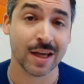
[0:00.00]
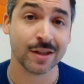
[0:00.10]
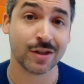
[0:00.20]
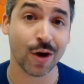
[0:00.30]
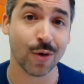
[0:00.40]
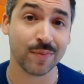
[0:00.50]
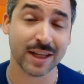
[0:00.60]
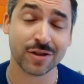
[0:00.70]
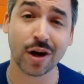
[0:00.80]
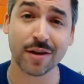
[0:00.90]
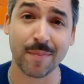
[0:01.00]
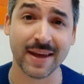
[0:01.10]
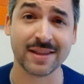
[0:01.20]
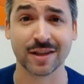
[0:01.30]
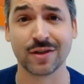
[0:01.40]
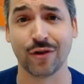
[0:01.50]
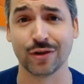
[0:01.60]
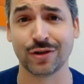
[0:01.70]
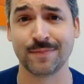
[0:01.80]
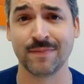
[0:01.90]
So let's start in the basics
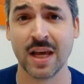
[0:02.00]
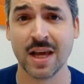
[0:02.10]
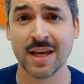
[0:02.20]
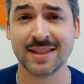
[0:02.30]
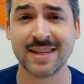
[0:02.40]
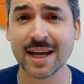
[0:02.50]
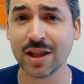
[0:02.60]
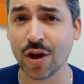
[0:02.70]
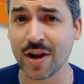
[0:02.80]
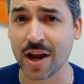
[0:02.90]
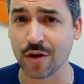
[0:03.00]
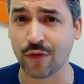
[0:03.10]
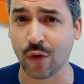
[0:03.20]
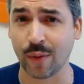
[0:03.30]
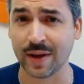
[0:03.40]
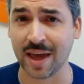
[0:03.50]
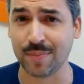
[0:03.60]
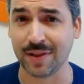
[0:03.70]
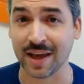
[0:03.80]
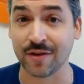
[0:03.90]
first. To take a loan out of your 401k
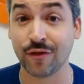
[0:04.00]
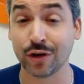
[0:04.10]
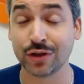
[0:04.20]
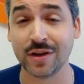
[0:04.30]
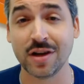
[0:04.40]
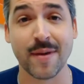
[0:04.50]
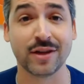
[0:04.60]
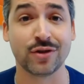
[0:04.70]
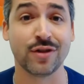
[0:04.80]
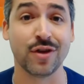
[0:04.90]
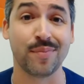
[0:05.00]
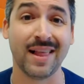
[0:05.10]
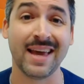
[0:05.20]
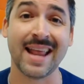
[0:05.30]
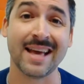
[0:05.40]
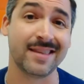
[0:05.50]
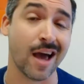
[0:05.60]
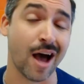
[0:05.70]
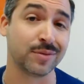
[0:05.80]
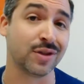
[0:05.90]
plan, first you need to make sure that your plan has the
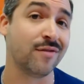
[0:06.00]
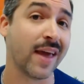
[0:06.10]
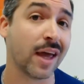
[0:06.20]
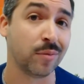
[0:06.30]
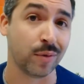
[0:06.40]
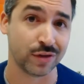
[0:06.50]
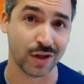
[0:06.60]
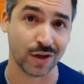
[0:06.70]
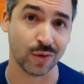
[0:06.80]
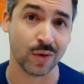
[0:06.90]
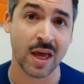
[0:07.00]
option available to you.